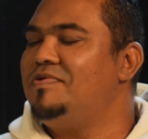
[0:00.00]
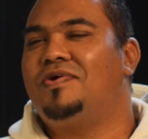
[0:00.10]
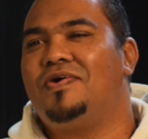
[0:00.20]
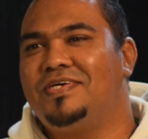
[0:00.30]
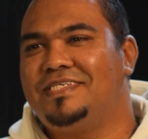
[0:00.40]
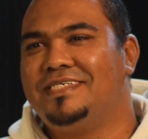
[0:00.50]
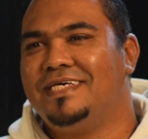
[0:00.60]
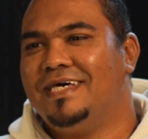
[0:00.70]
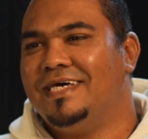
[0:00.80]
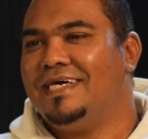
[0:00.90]
Because
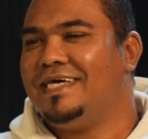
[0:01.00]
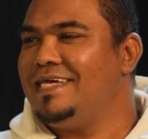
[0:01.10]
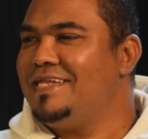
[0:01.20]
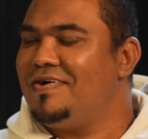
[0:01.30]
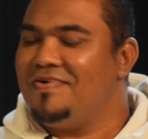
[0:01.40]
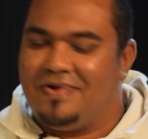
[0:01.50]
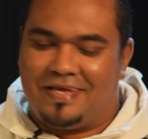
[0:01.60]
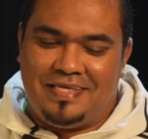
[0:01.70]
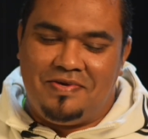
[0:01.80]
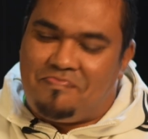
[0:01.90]

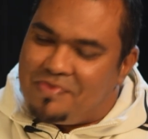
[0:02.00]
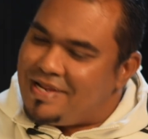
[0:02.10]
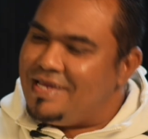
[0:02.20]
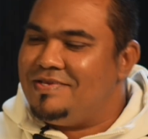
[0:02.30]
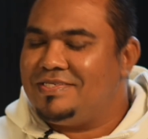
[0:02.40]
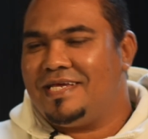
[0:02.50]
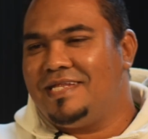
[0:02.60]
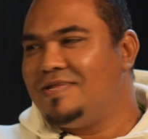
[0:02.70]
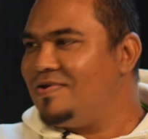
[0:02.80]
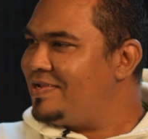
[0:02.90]
you pray, you say,
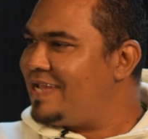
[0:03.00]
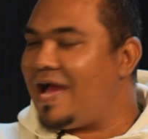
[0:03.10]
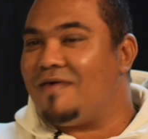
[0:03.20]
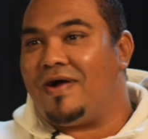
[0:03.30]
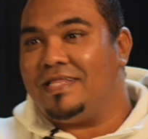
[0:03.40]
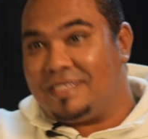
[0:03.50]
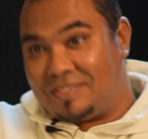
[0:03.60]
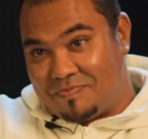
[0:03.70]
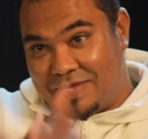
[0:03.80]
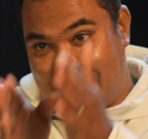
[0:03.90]
Lord, I want it
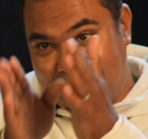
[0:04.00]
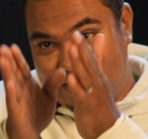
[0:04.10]
to be like